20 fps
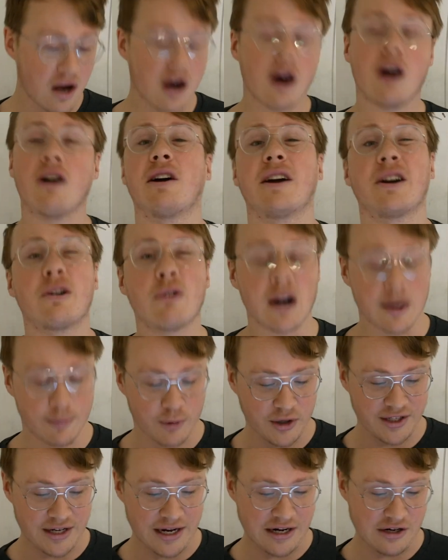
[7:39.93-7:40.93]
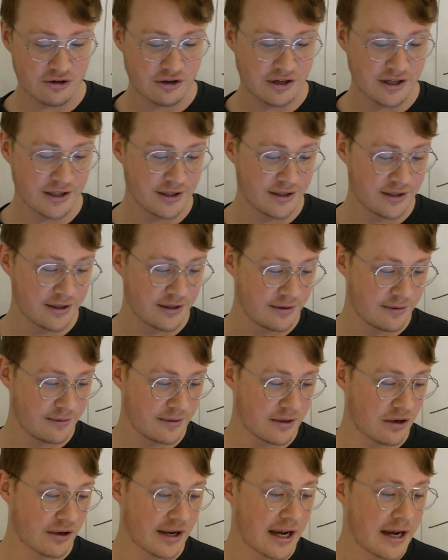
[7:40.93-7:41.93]
are incredibly dangerous,
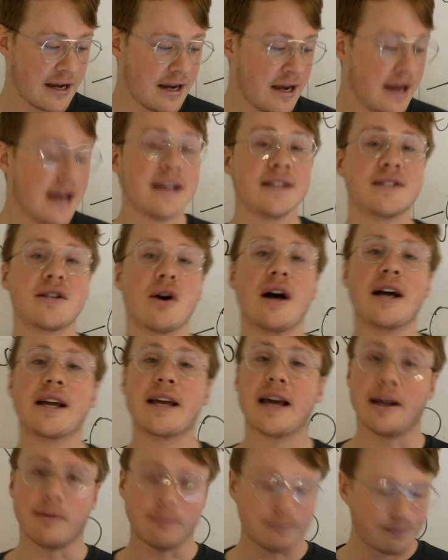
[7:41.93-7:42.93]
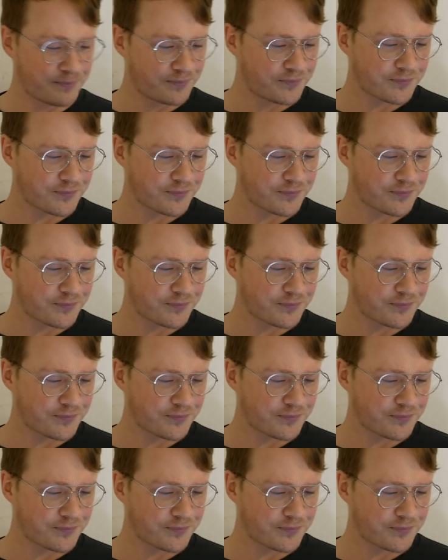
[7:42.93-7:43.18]
okay? So again,